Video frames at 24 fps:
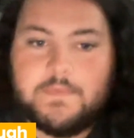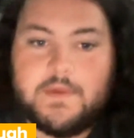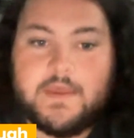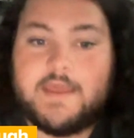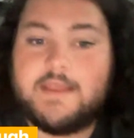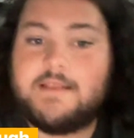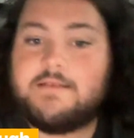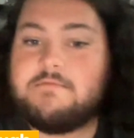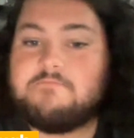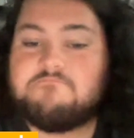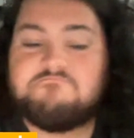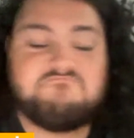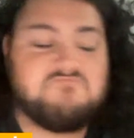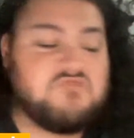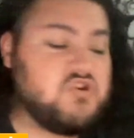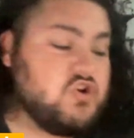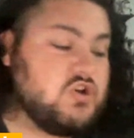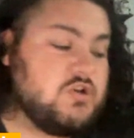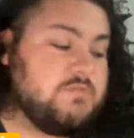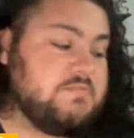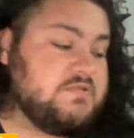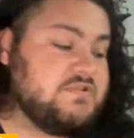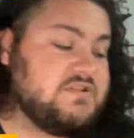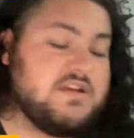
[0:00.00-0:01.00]
Pitt
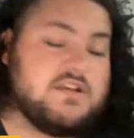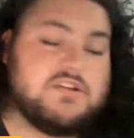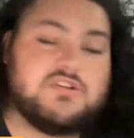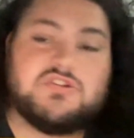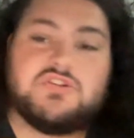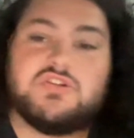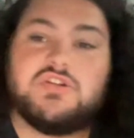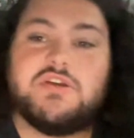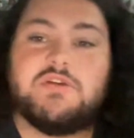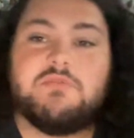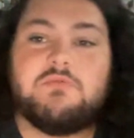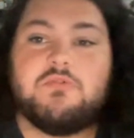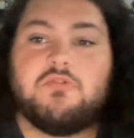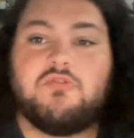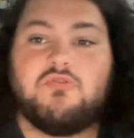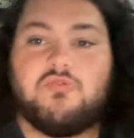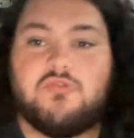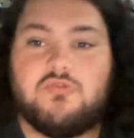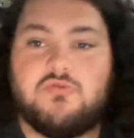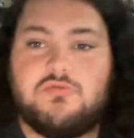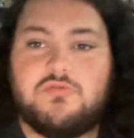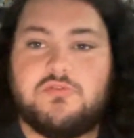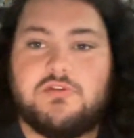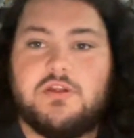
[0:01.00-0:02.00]
could potentially
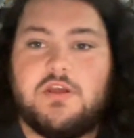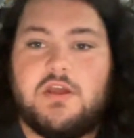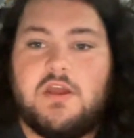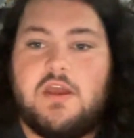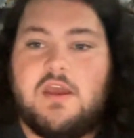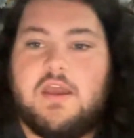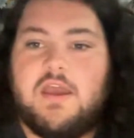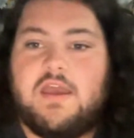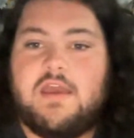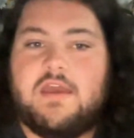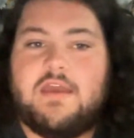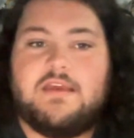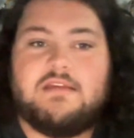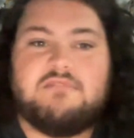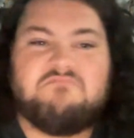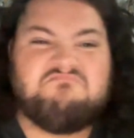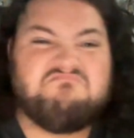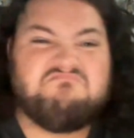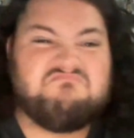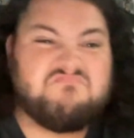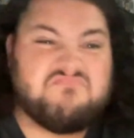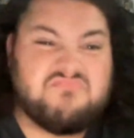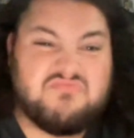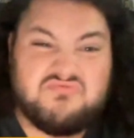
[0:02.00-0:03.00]
recruit and
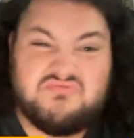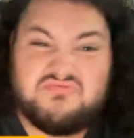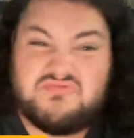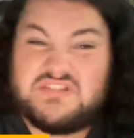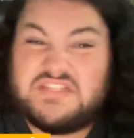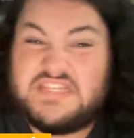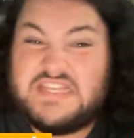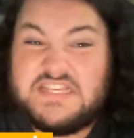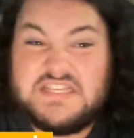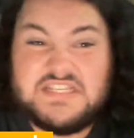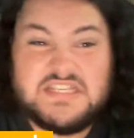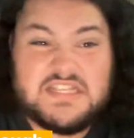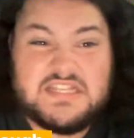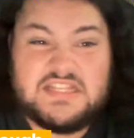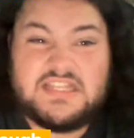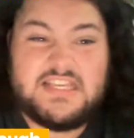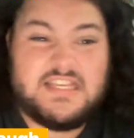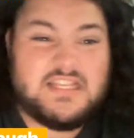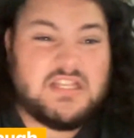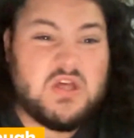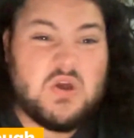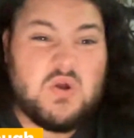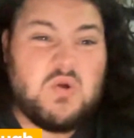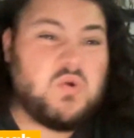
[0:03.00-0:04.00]

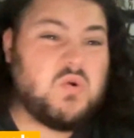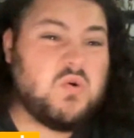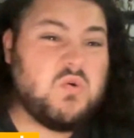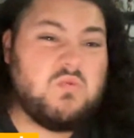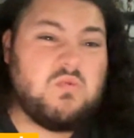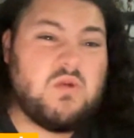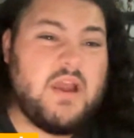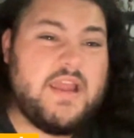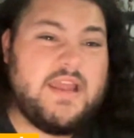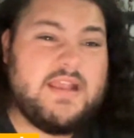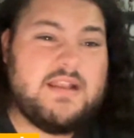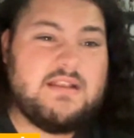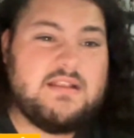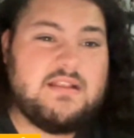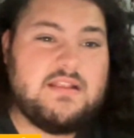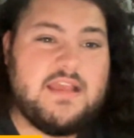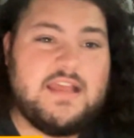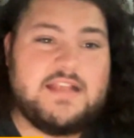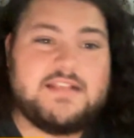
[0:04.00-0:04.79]
decently local, right?